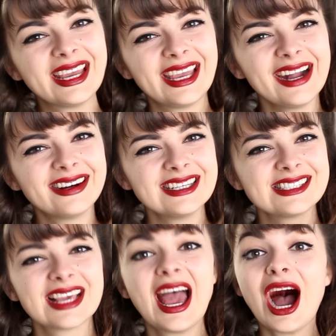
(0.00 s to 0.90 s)
Hey
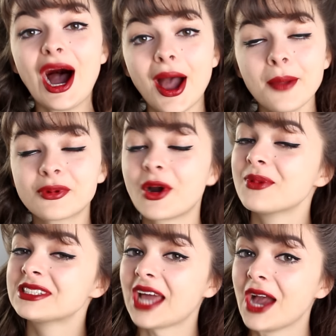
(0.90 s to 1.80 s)
guys, I
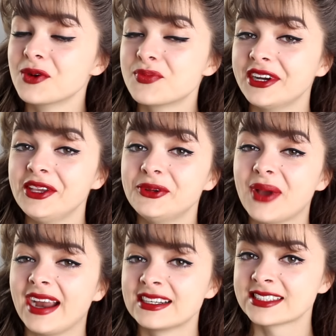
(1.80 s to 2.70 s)
promised I would bring you
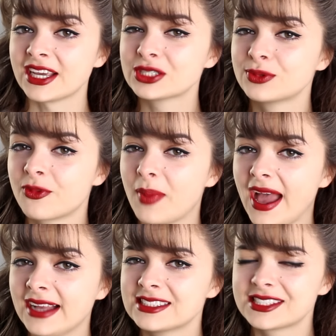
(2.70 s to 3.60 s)
hairstyles with
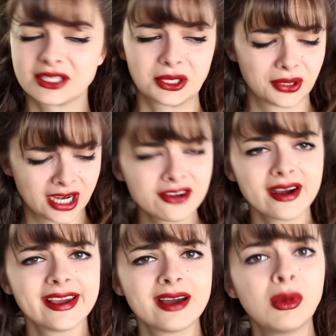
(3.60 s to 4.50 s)
bangs, so here
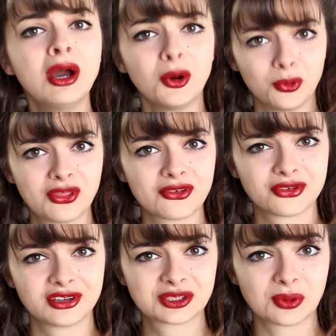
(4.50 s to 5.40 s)
I am with the
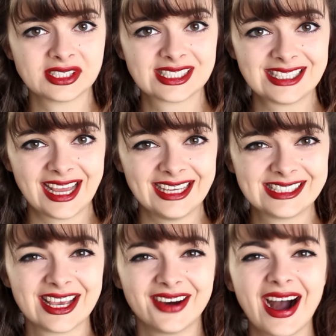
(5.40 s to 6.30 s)
first one today.
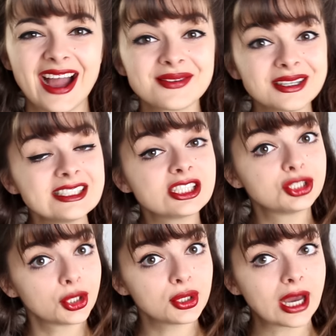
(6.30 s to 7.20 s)
So I'm going to
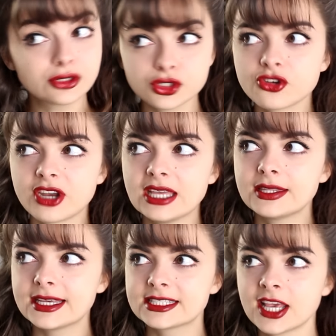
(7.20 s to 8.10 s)
show you how to
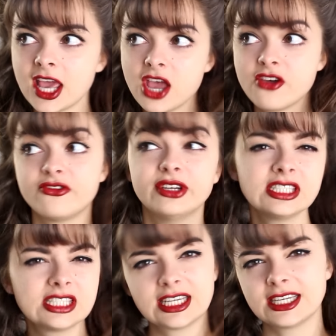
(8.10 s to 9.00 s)
create this
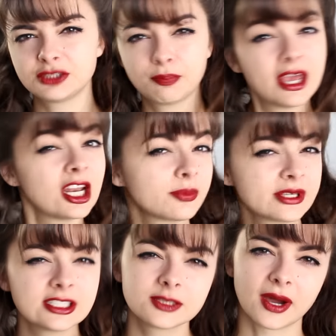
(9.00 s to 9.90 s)
vintage pin-up
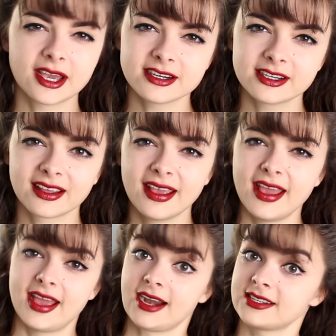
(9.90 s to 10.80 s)
inspired
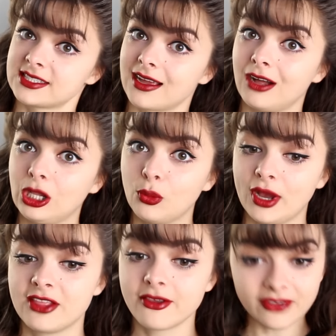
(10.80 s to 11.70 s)
hairstyle
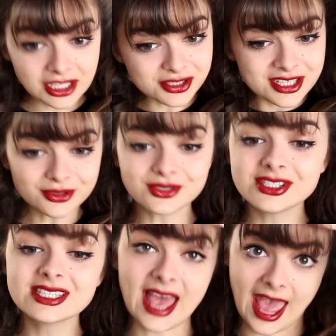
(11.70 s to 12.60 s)
with victory
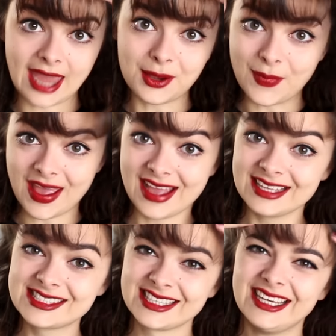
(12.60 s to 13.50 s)
rolls and
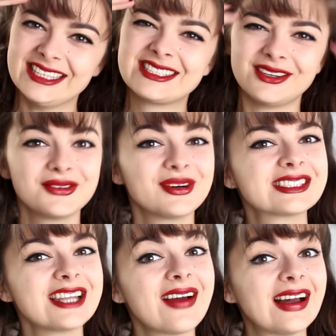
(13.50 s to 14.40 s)
bangs. So if you
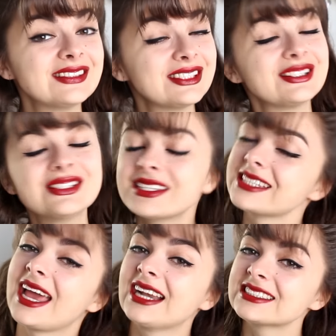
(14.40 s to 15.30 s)
want to know how to do
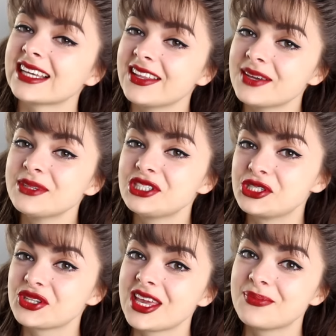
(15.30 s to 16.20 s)
this hairstyle, then be
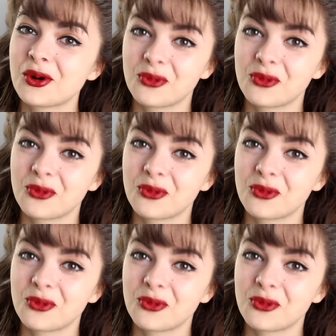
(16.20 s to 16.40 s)
sure to keep on